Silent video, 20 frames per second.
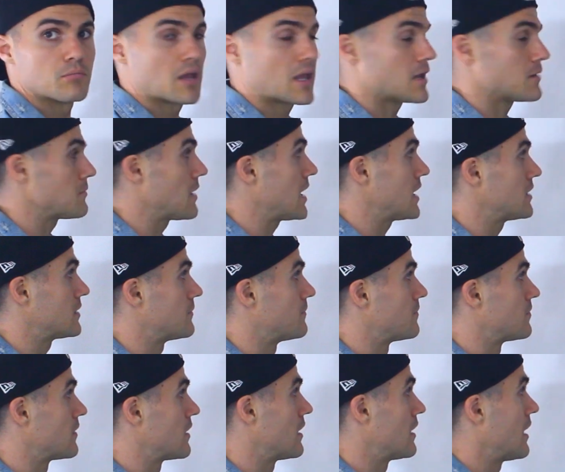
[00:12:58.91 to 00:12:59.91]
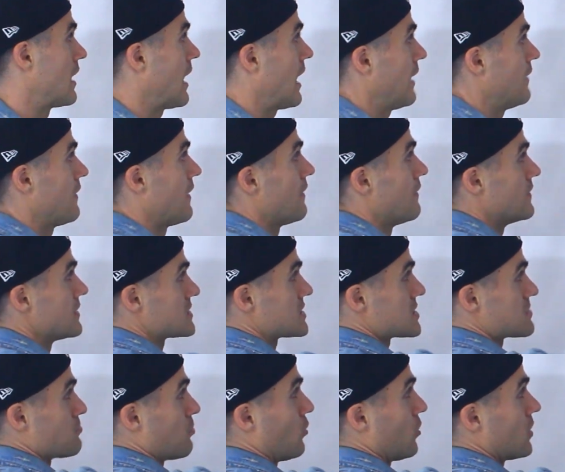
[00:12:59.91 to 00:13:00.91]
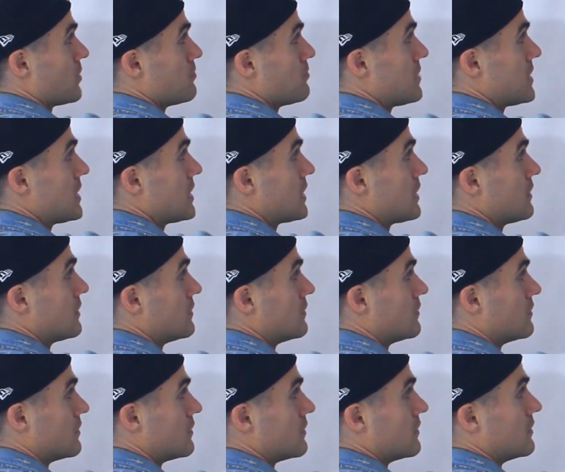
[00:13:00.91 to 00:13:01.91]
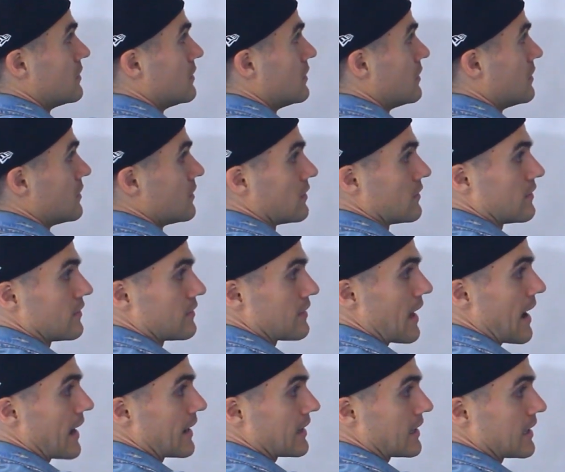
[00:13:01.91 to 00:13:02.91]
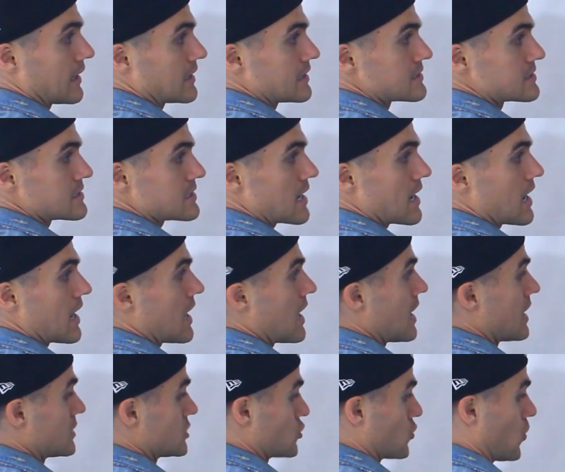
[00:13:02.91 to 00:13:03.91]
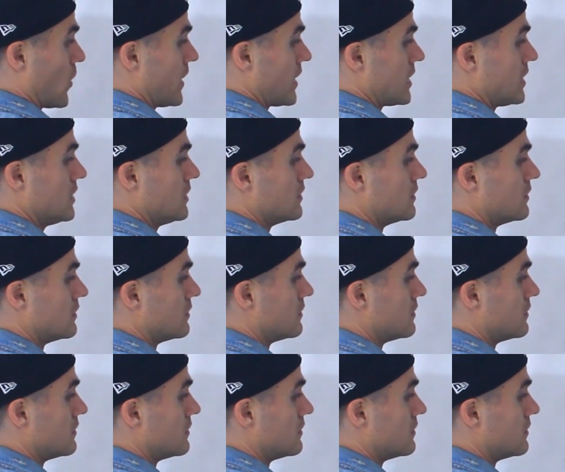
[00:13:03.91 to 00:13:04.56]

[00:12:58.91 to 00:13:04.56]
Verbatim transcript: being made. And then this is point B. That is uh, 20